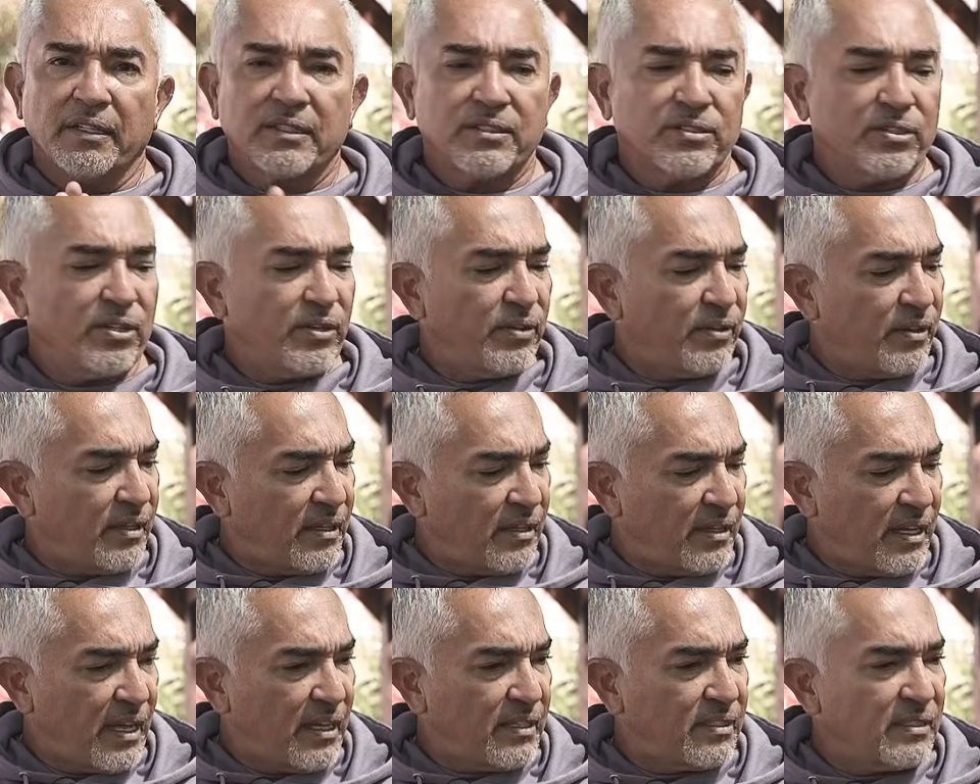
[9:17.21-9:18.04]
So
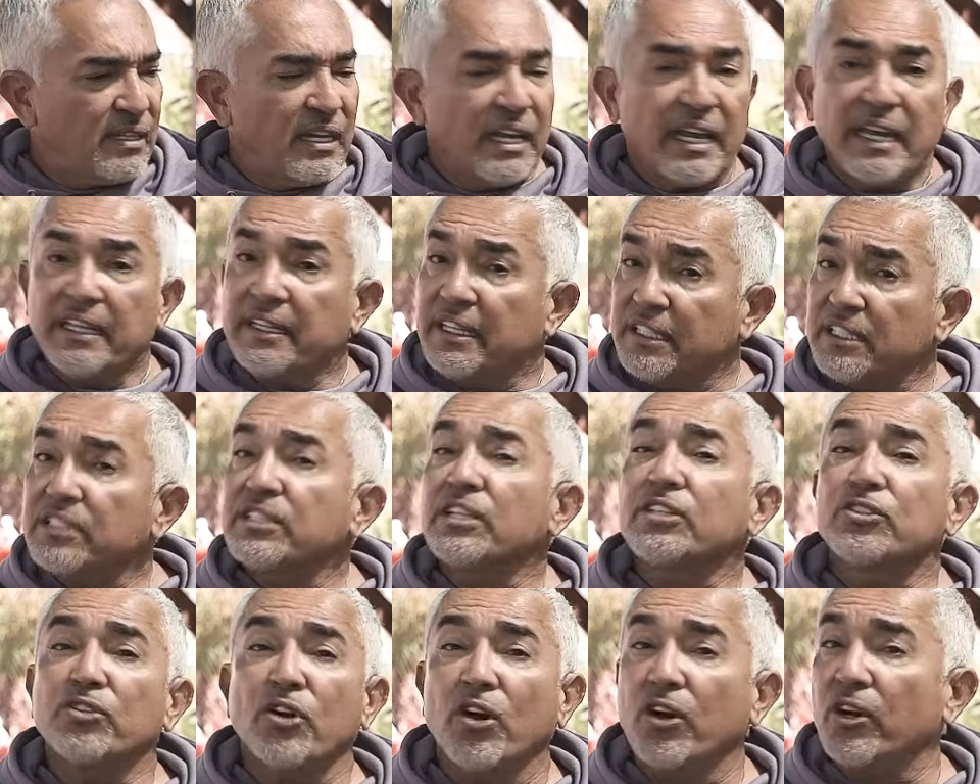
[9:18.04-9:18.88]
and this is
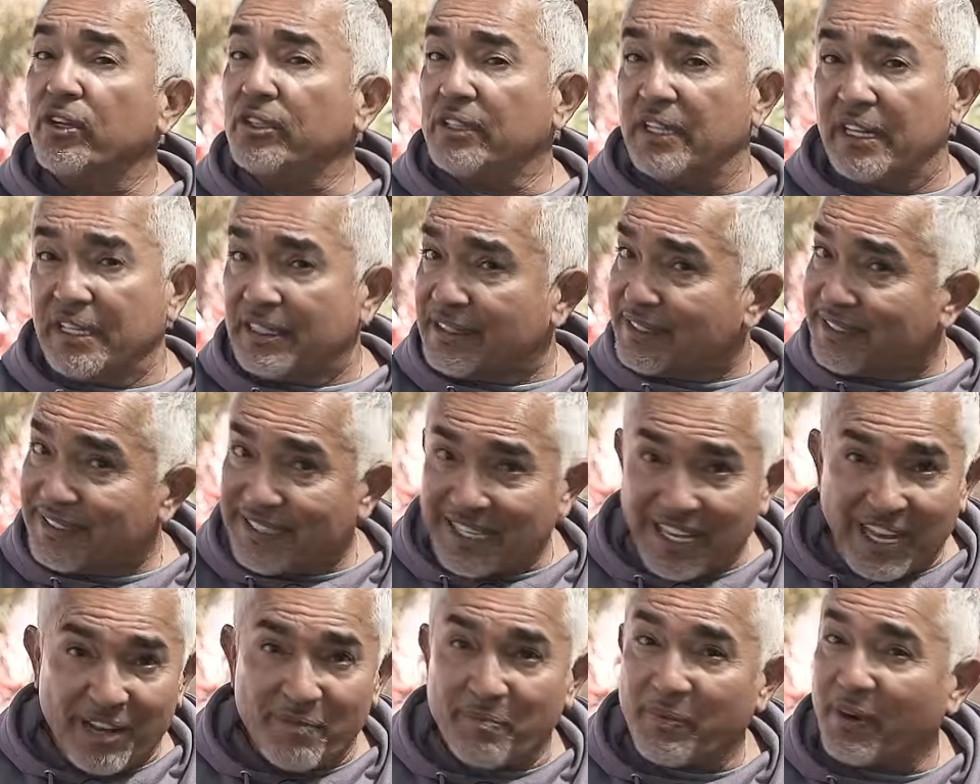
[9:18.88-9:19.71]
a dog that is
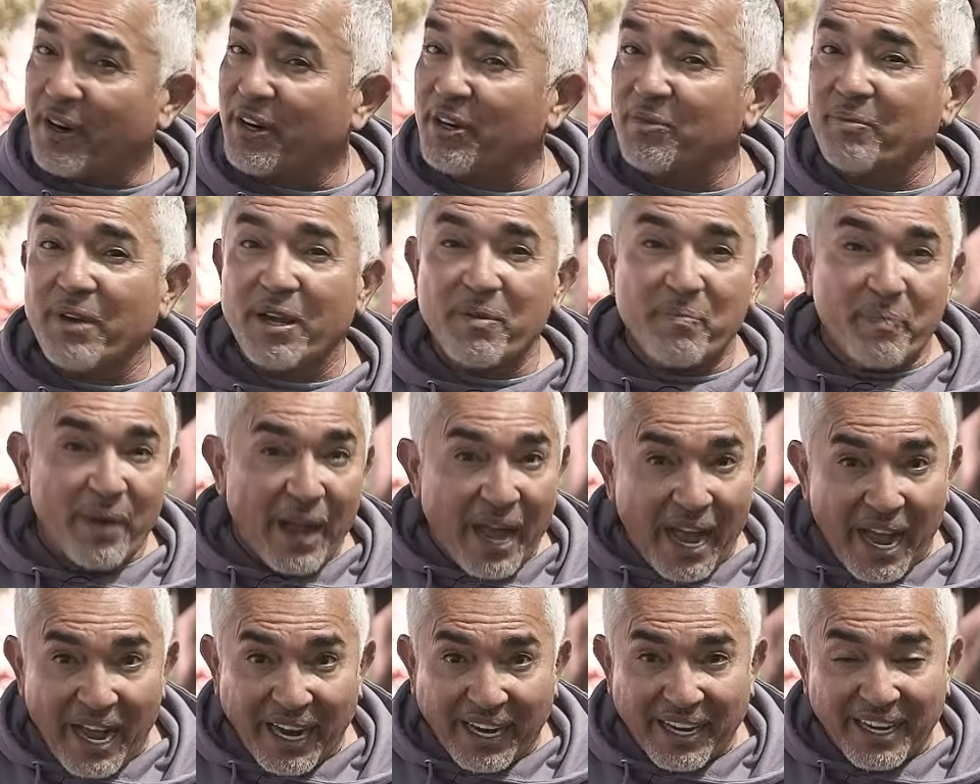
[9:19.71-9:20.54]
not part of my
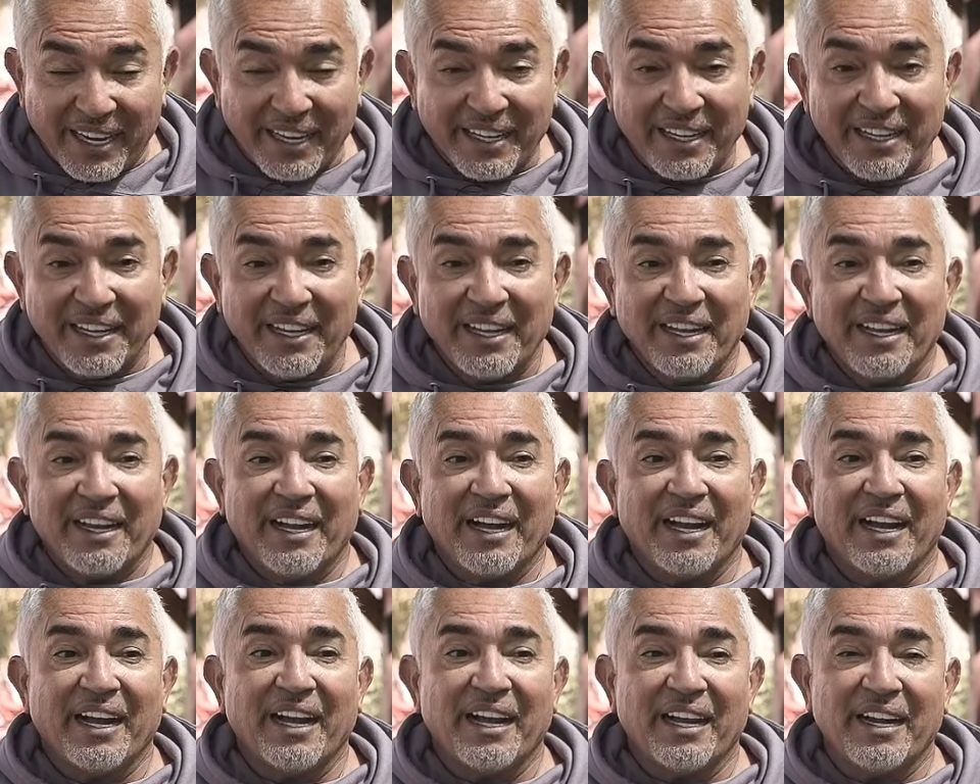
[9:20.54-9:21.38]
pack
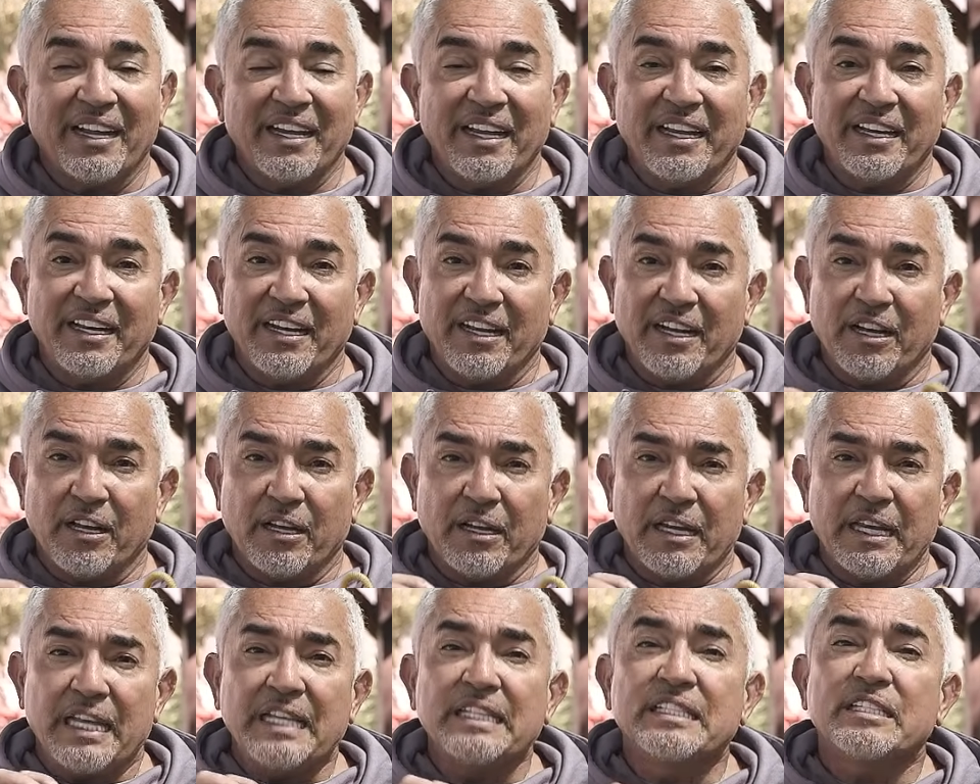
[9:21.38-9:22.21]
in an
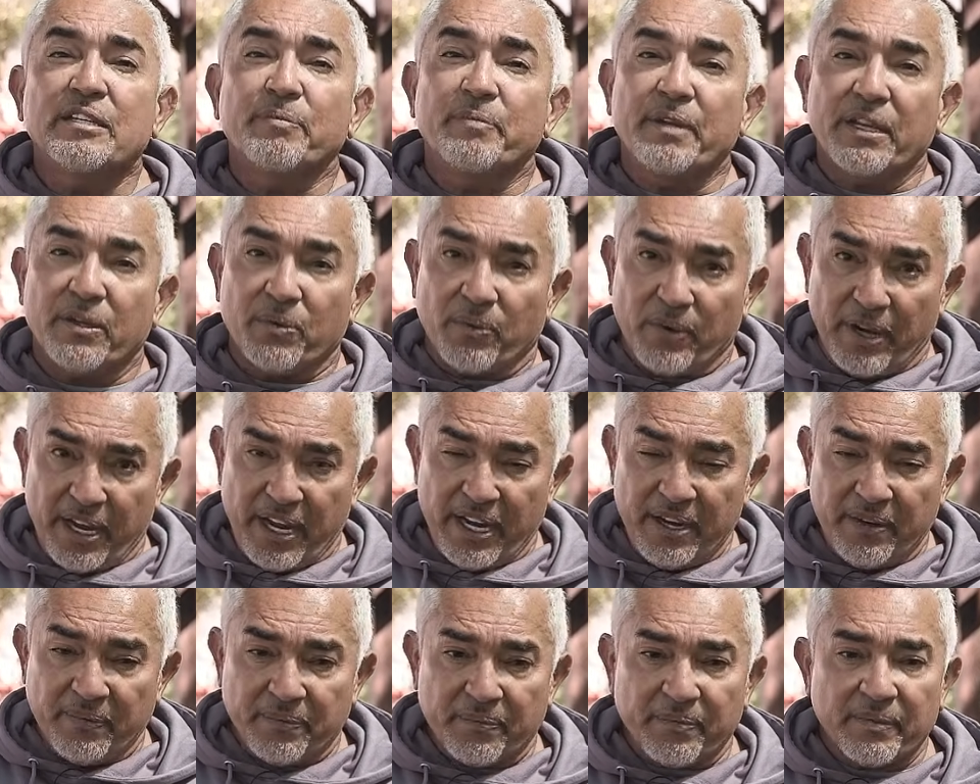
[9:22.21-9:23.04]
intimate
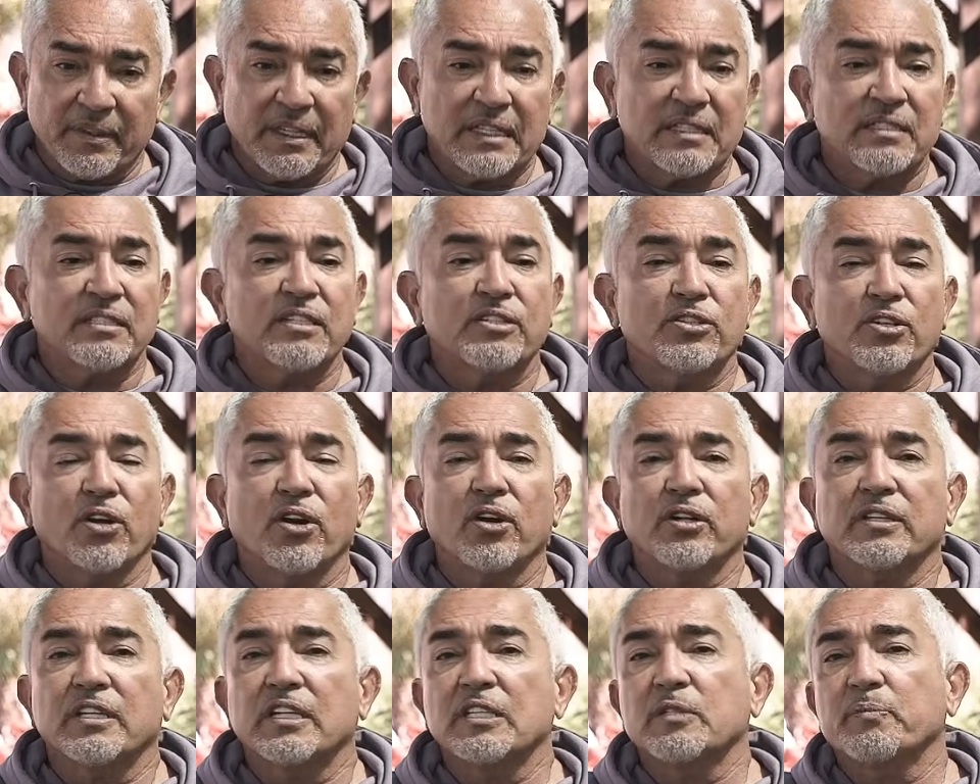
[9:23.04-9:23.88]
way. This is a
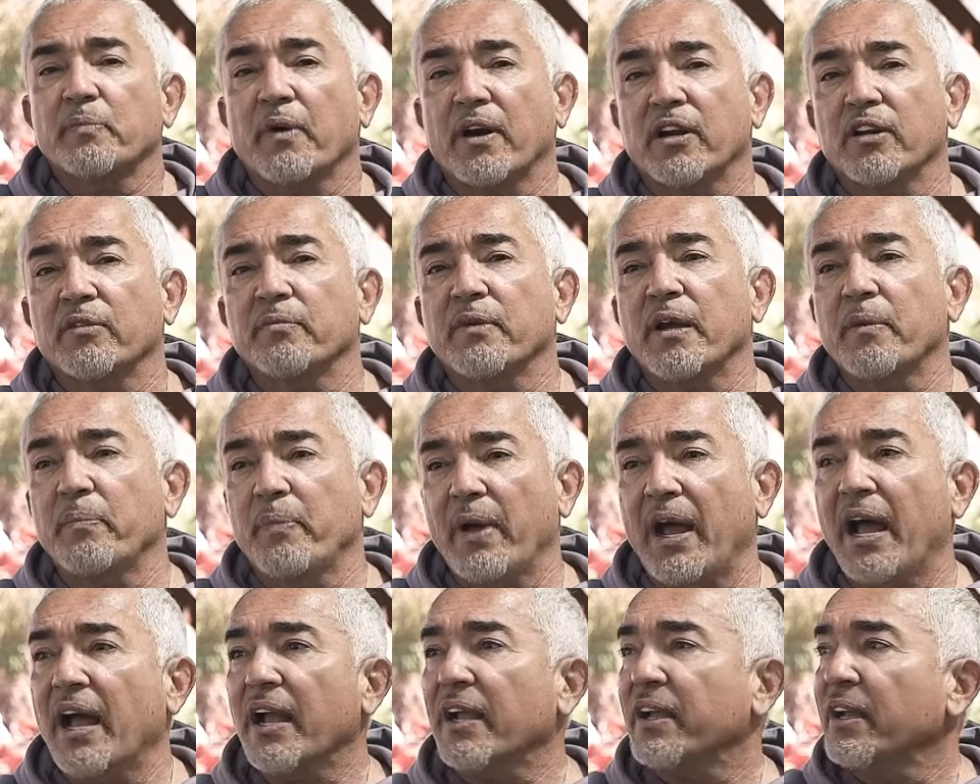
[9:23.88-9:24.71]
dog that is part of my
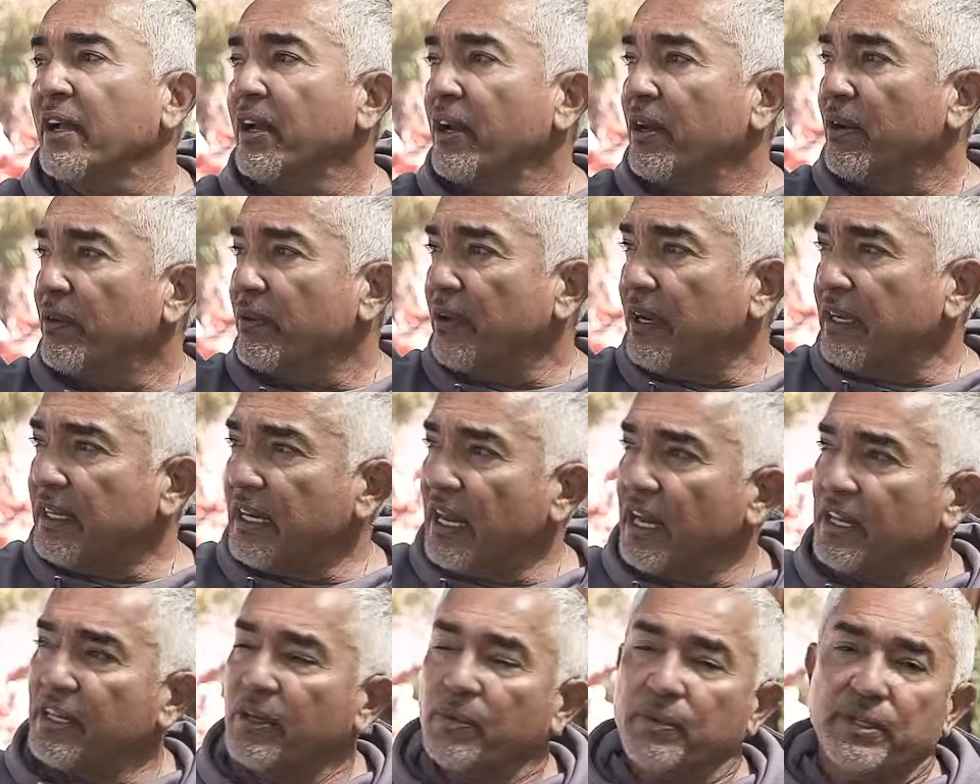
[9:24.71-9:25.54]
pack right
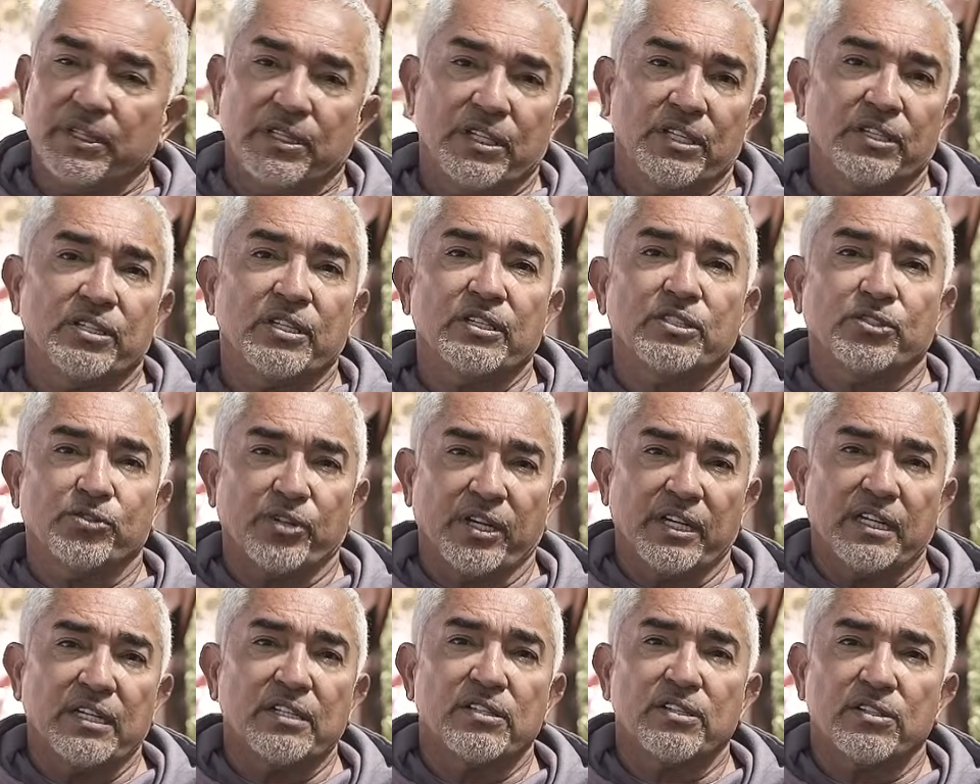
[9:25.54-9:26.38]
now that we teach in
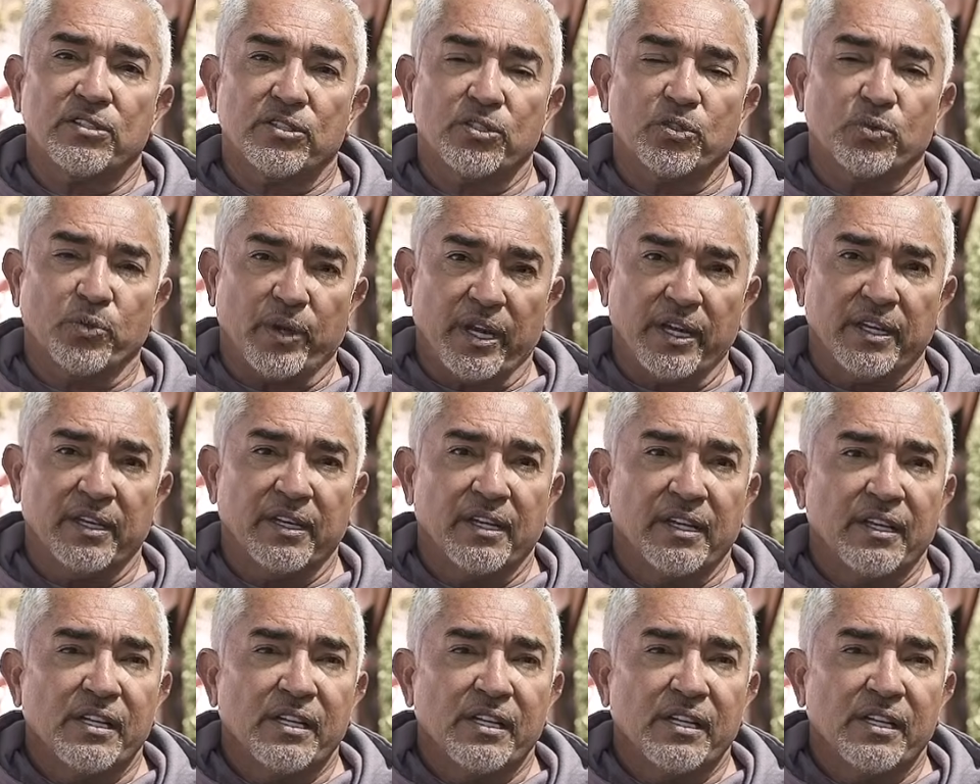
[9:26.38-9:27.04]
Training Caesar's Way.